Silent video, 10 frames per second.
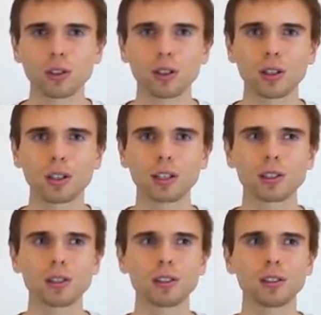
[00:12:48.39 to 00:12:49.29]
if the
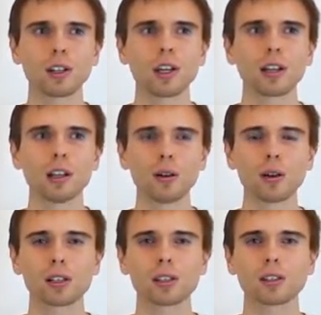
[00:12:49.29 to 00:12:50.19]
expression
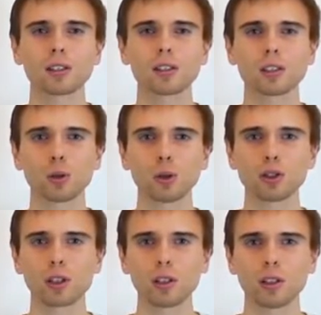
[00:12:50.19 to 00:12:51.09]
higher
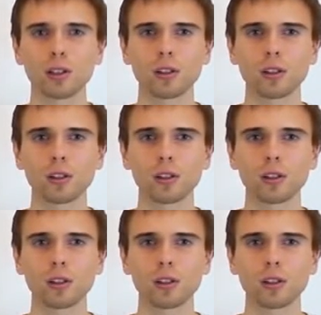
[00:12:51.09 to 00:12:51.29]
consciousness is